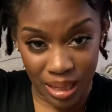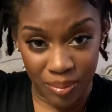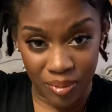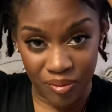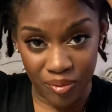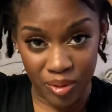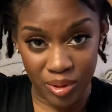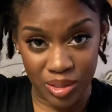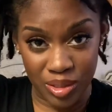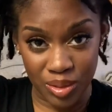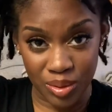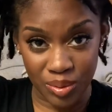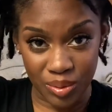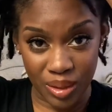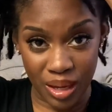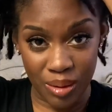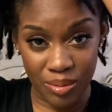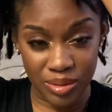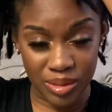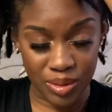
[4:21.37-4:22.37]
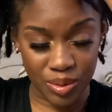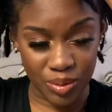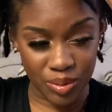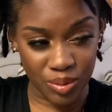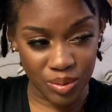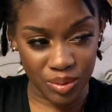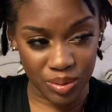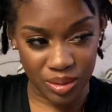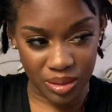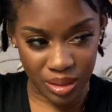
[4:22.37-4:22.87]
before too. That was
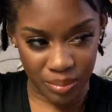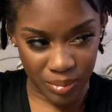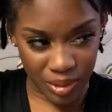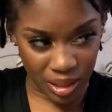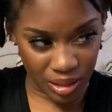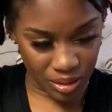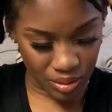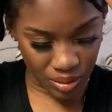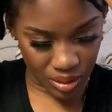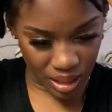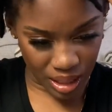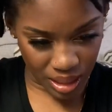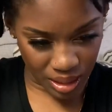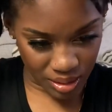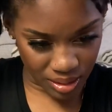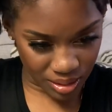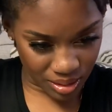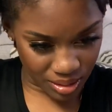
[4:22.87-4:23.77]
cool. Let me undo that.